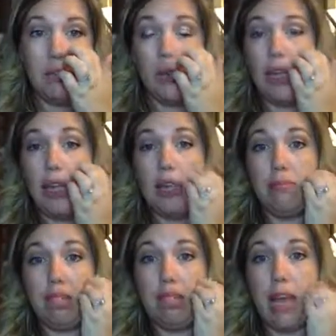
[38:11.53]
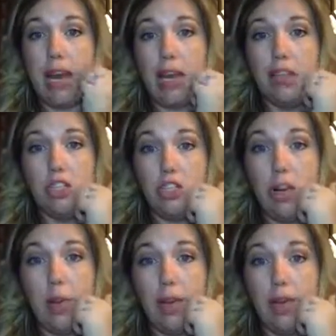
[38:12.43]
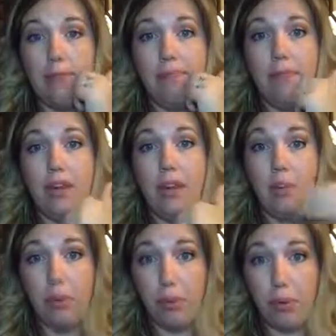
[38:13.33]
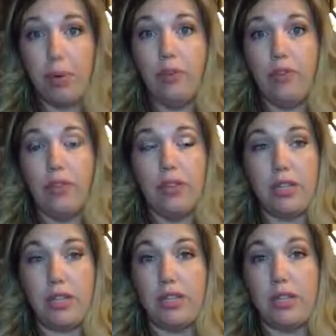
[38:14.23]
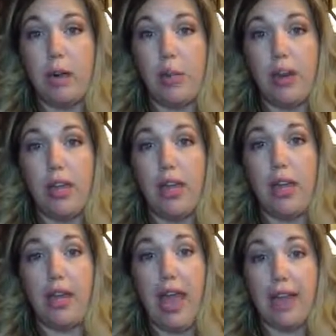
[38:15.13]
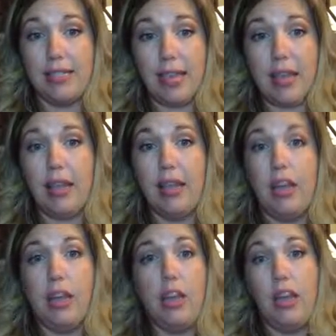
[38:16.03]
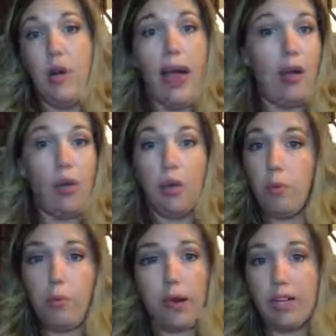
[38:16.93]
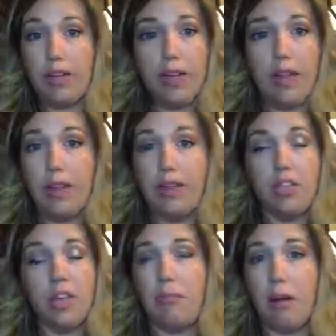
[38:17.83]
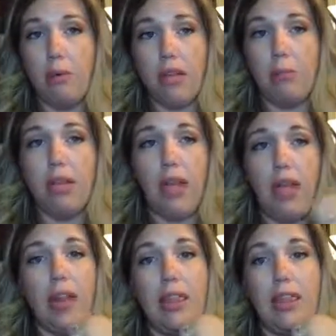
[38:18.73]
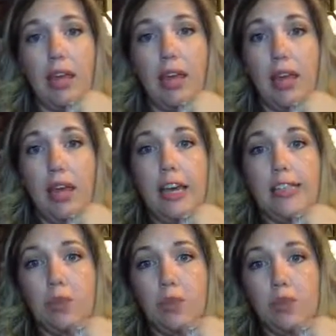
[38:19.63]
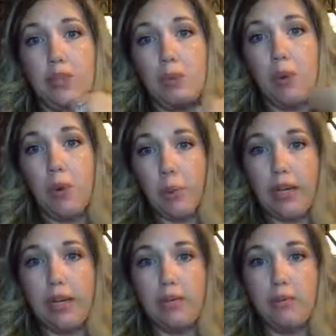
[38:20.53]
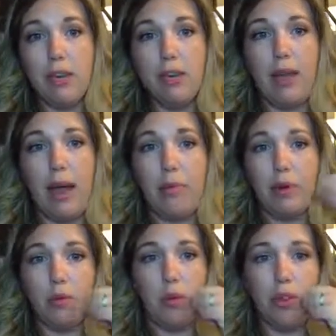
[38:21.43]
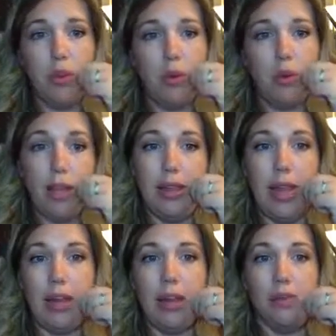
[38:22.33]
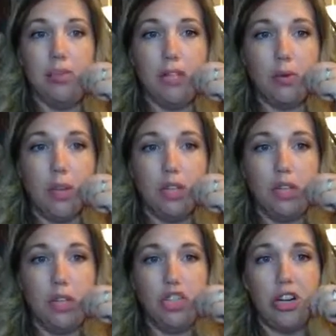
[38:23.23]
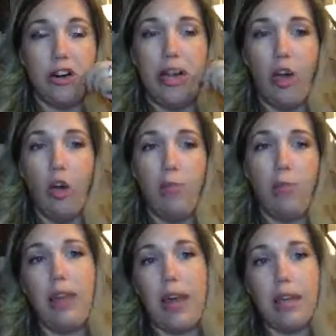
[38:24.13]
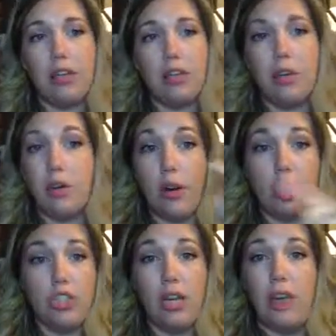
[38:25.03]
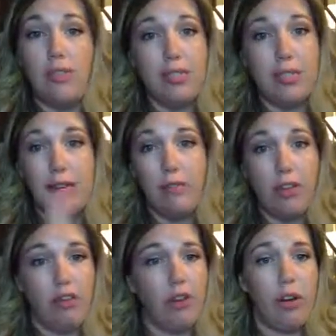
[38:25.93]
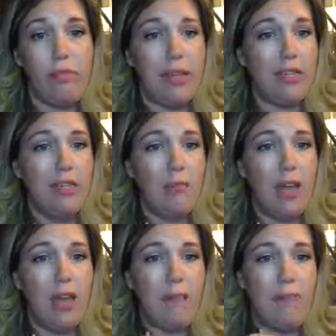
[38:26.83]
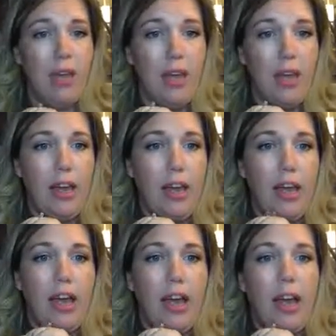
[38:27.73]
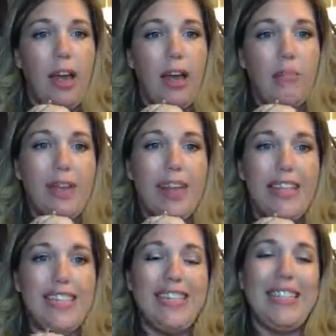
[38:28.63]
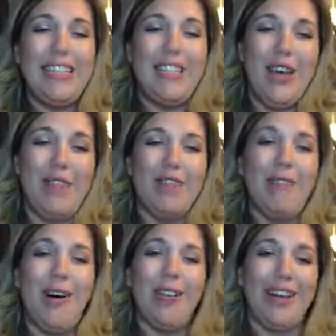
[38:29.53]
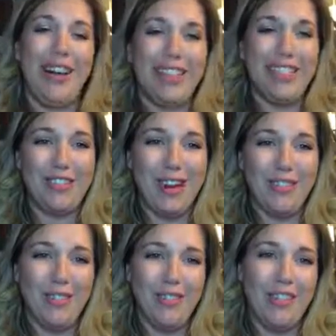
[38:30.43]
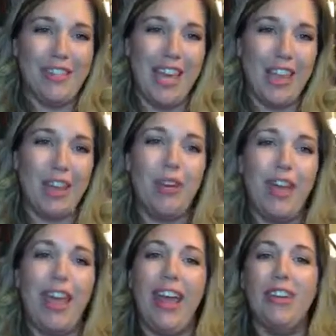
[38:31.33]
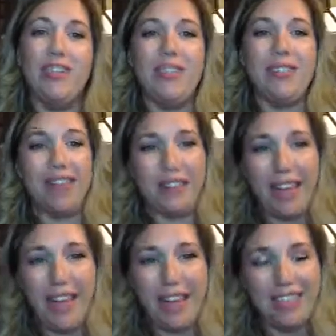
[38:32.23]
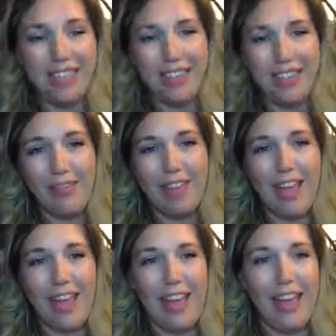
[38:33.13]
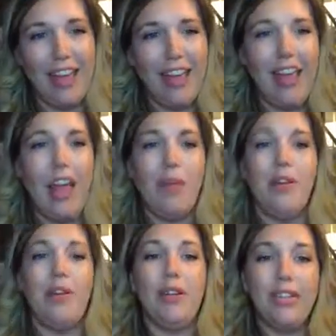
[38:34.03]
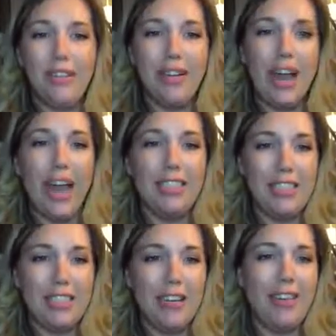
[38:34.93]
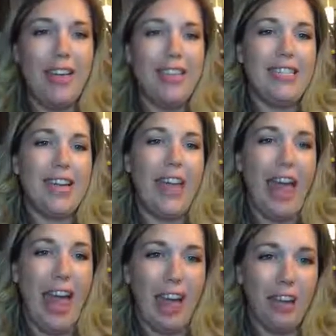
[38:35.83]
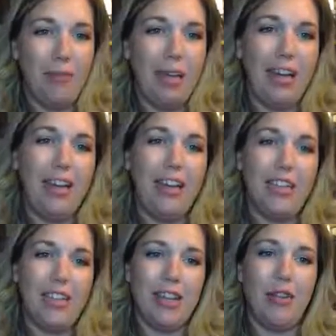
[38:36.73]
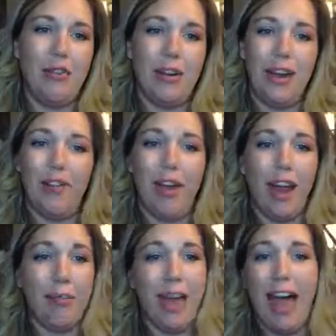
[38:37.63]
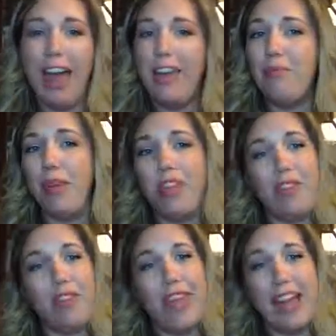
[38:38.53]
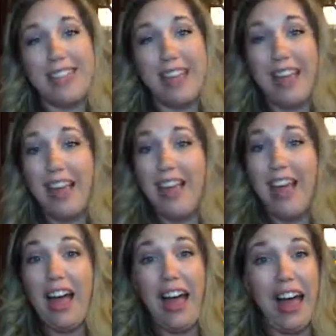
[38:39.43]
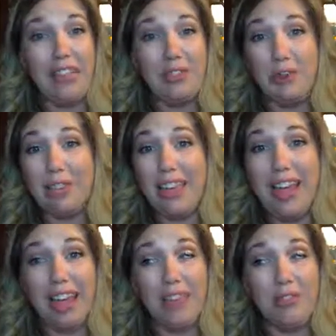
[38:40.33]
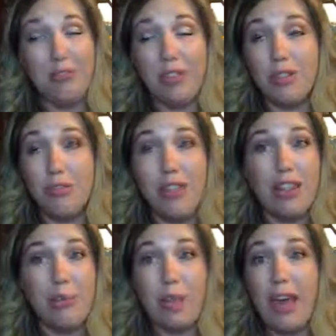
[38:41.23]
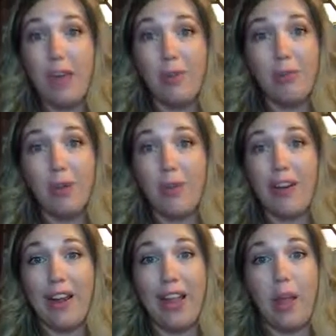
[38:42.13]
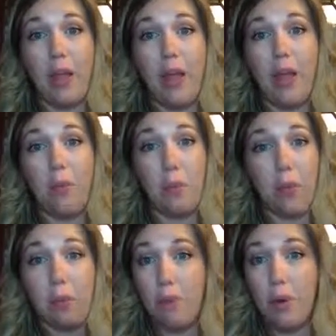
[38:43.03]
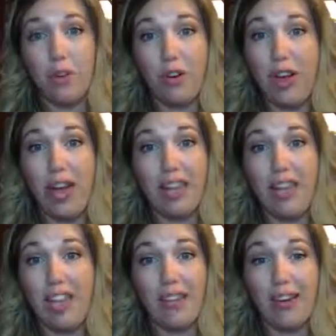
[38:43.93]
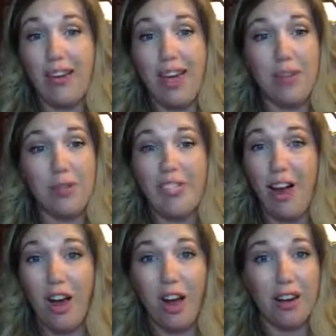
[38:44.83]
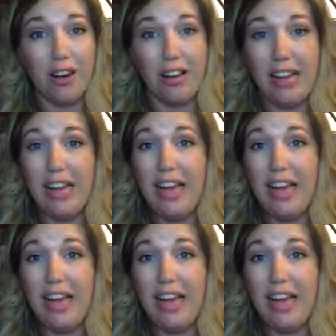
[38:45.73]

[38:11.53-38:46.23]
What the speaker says: bringing them the data and showing, you know, the proof that this is not working and asking, you know, how can we work together to come up with a plan? I think schools are more willing to be collaborative with you in that kind of situation. Cheryl, I hope that that answered your question. If it didn't, feel free to message me. Cassie says that remote learning is stressful, day 3, and she's literally had tears every day. And we're only doing activities to get acclimated into the new learning environment. I am with you, Cassie. I totally get it. The first week that we had remote learning, we both cried like every day. It was hard.